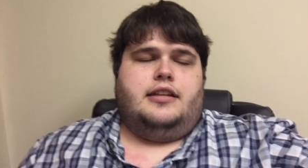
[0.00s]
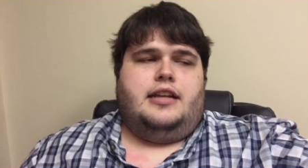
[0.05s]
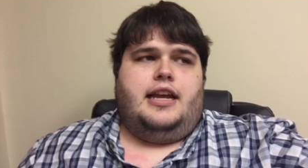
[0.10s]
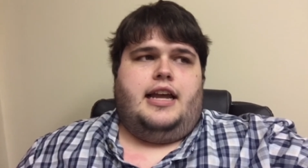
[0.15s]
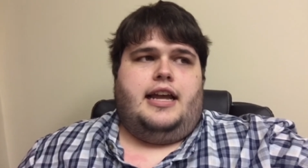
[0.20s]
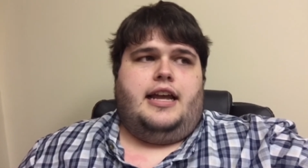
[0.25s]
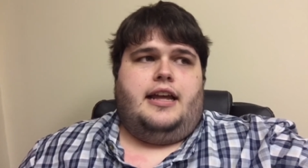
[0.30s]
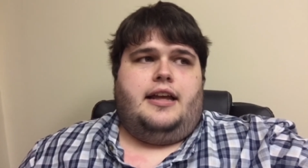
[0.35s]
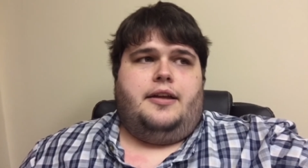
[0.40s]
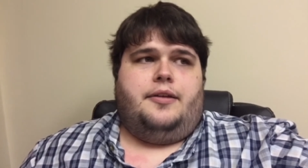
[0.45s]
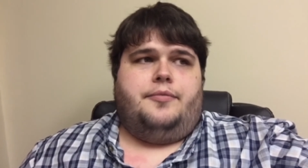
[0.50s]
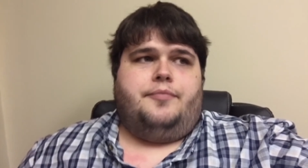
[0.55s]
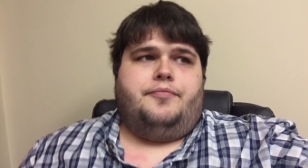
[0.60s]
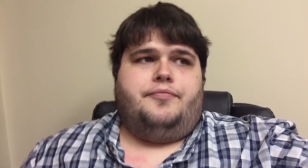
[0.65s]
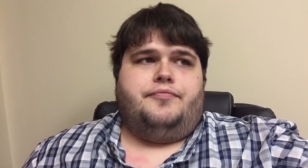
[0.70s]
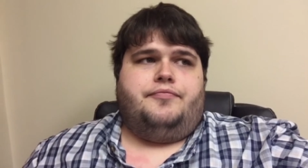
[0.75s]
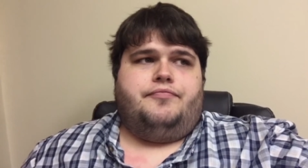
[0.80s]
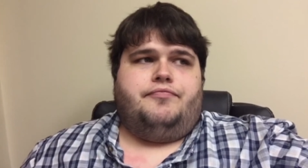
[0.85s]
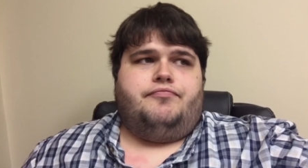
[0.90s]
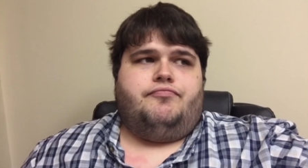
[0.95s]

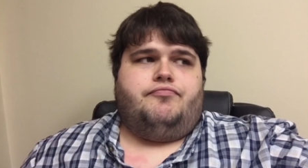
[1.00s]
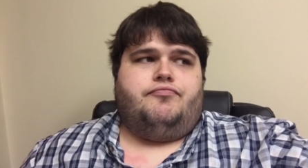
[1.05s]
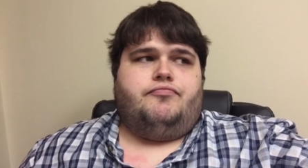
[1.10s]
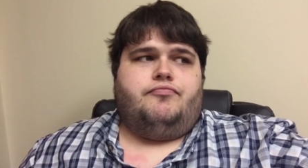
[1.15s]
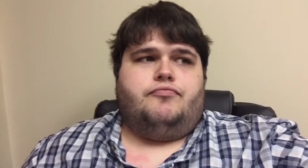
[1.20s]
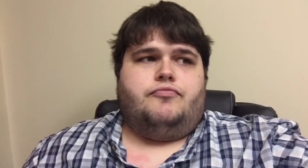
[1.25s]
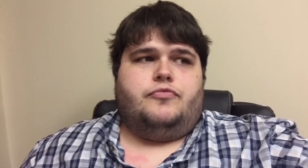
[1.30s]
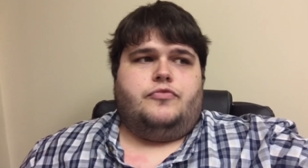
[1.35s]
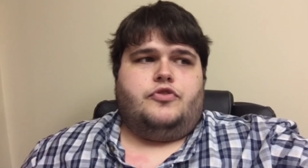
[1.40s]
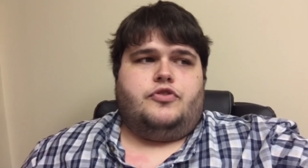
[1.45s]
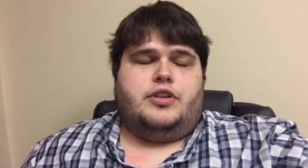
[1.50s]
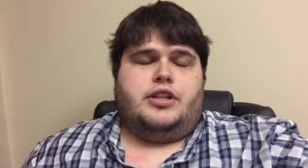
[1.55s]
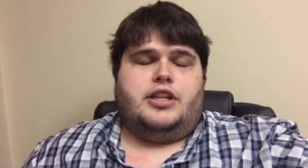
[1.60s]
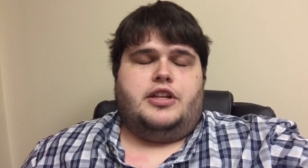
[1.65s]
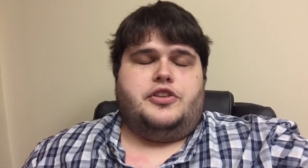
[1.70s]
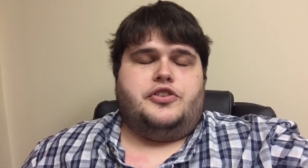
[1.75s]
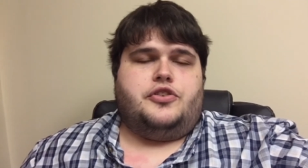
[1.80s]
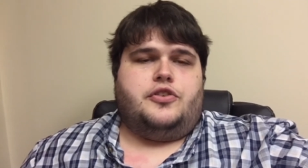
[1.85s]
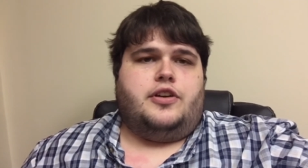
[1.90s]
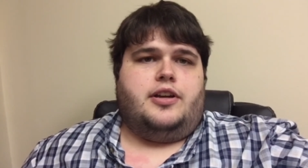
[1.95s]
It's
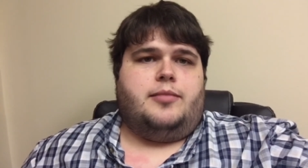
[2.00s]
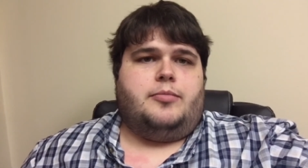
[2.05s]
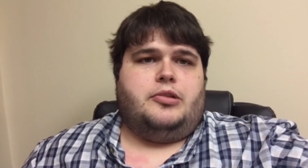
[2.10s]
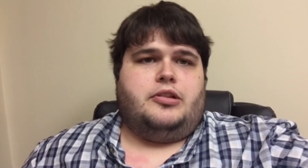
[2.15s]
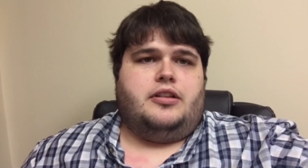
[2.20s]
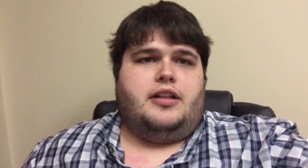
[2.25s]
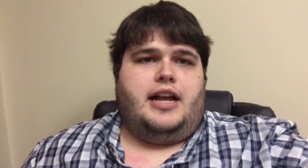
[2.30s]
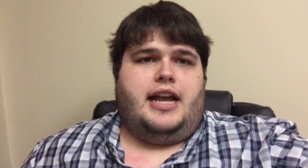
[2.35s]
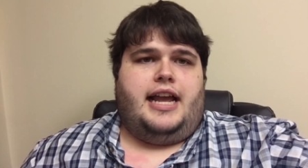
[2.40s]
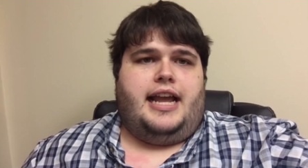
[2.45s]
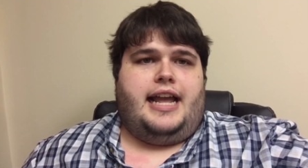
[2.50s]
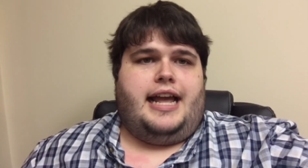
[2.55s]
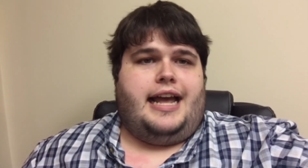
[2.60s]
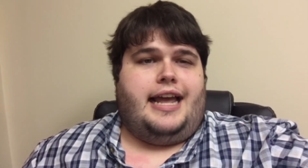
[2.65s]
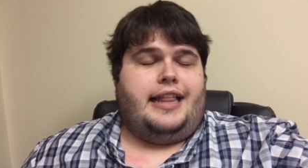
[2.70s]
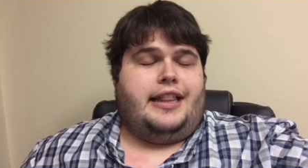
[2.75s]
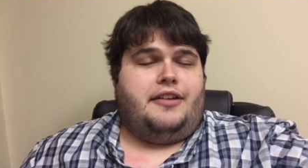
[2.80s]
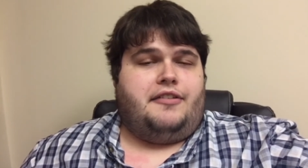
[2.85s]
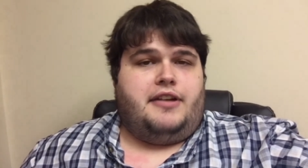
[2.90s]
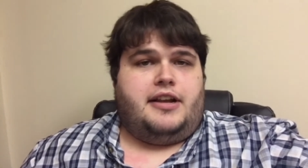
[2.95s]
really enjoyable. I
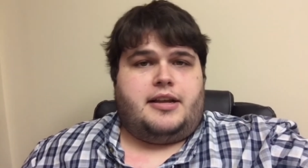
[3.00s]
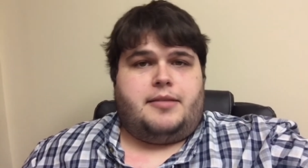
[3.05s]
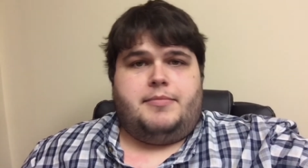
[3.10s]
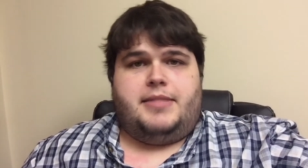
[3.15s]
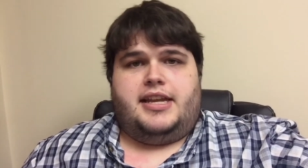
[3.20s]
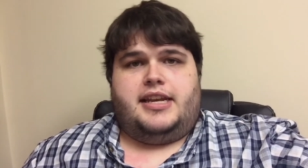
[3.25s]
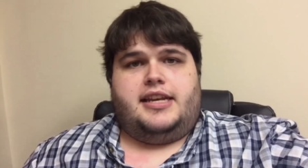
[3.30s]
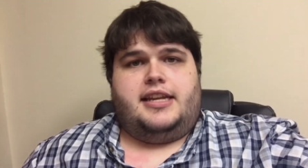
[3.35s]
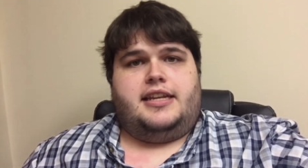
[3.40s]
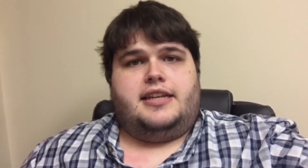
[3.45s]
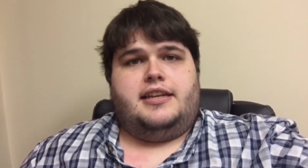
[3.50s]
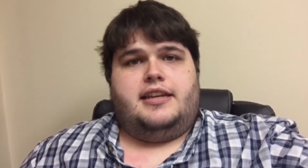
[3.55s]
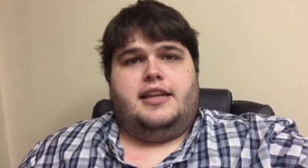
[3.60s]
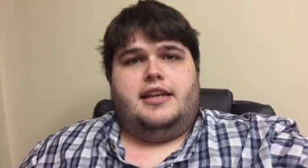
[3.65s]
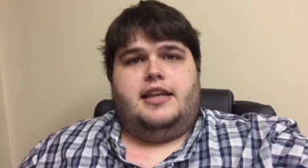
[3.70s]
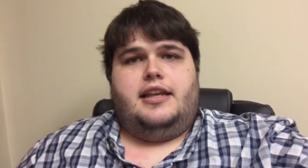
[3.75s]
highly recommend it.